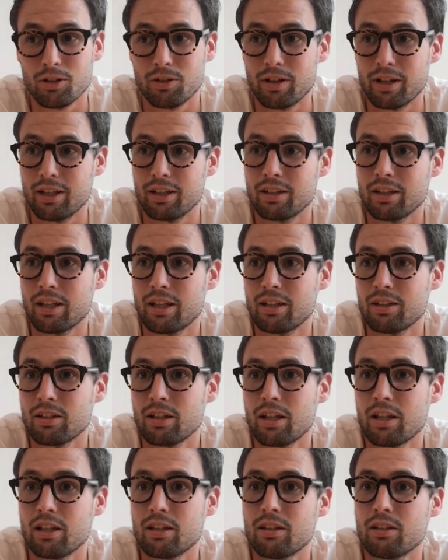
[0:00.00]
So
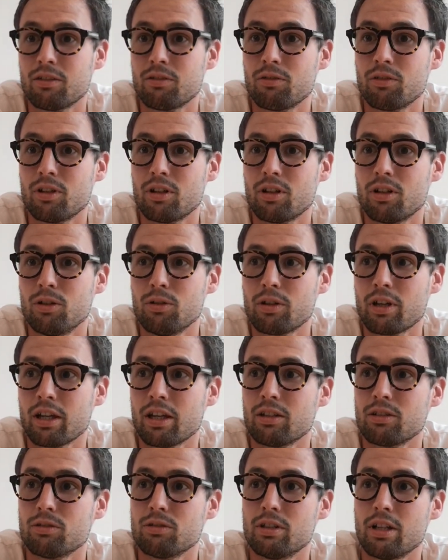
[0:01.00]
in
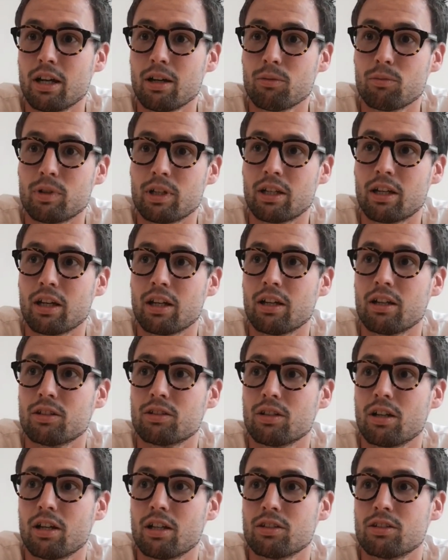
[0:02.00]
looking into that, we can
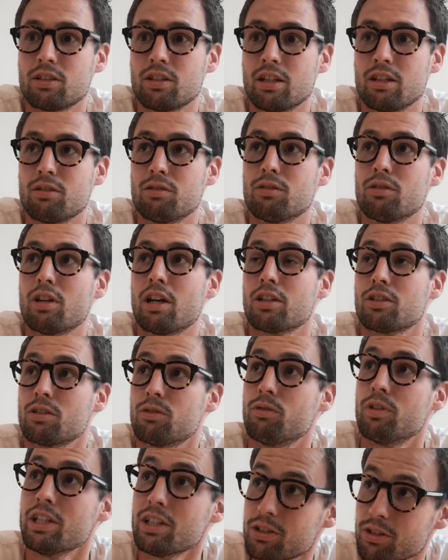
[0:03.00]

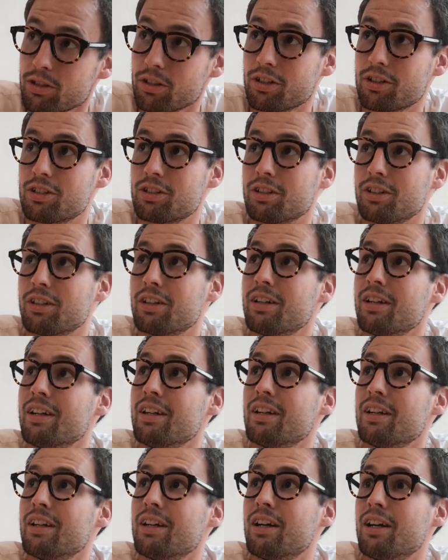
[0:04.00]
as a researcher
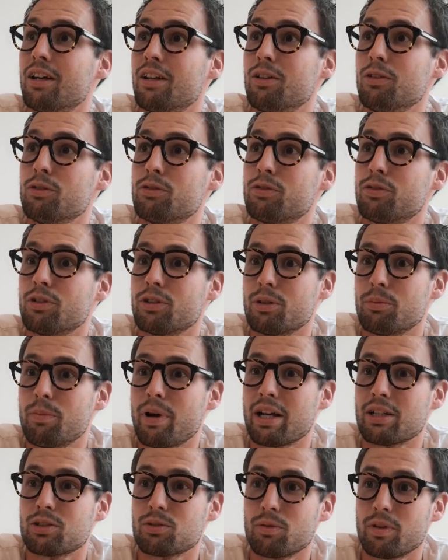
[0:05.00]
look for the
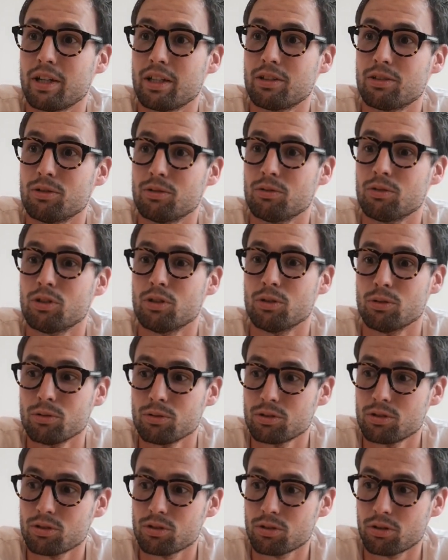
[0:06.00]
best way to
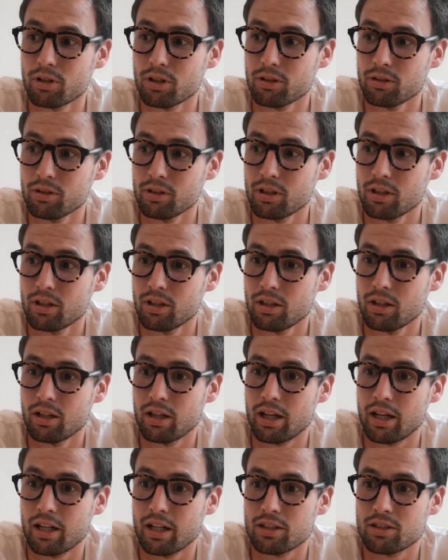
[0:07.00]
use the soil,
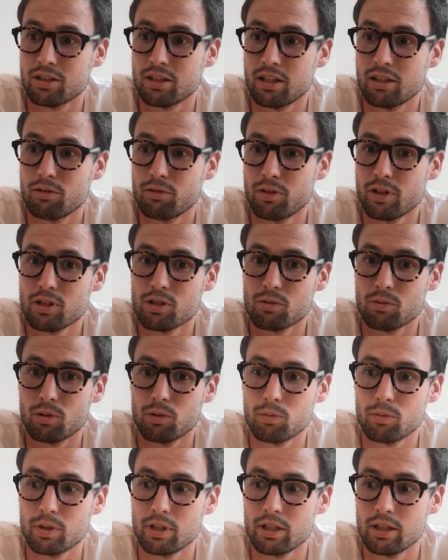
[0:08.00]
and as an
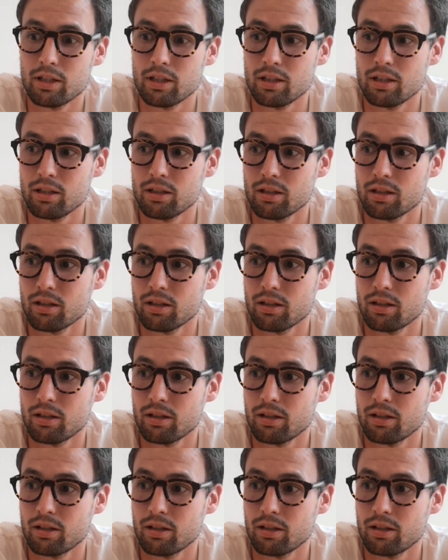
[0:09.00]
individual we